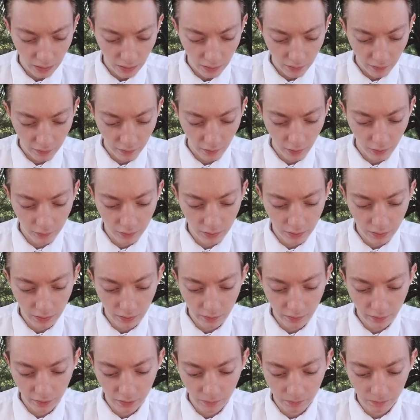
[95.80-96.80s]
So it
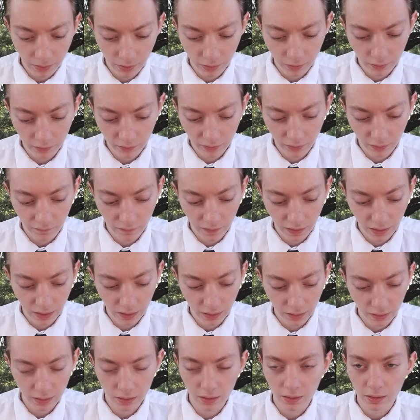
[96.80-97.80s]
is composed of
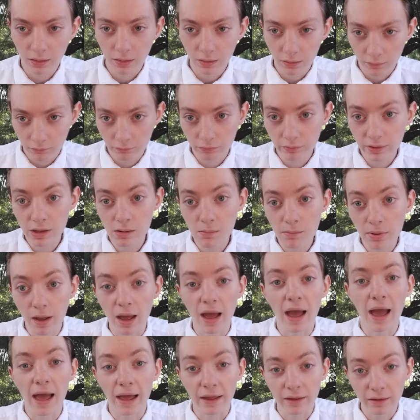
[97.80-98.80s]
a
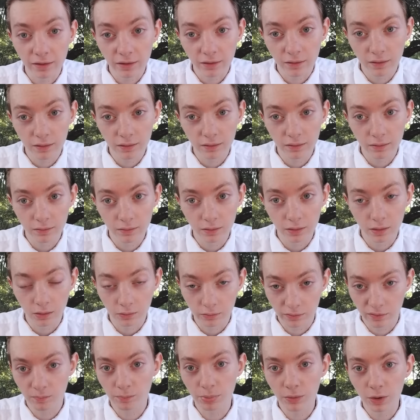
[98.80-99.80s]
rib-esque, you know,
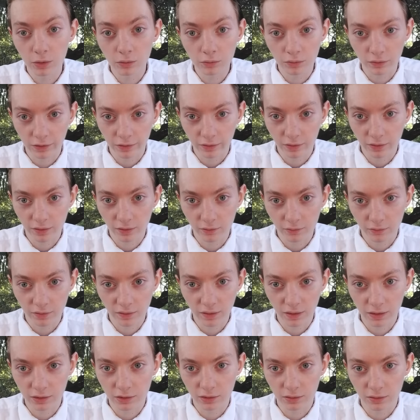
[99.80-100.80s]
it's boneless, so it's
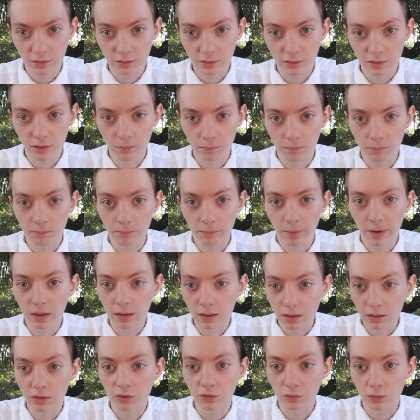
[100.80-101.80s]
like you're gonna
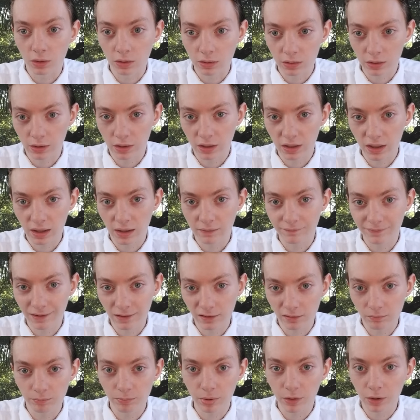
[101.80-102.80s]
bite into it and you're gonna have
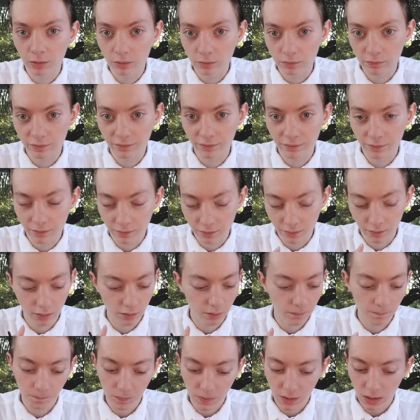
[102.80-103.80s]
these bones and it's
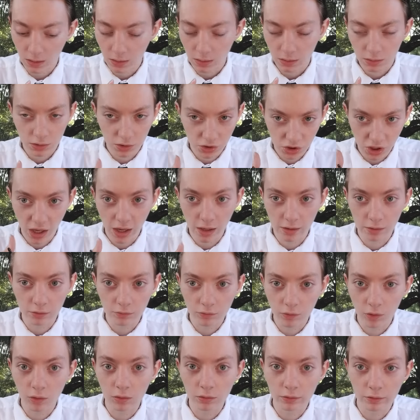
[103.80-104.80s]
gonna
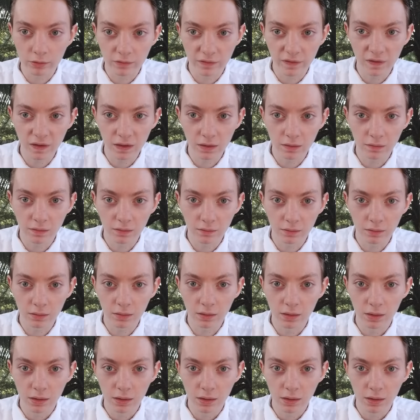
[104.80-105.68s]
shatter all your teeth and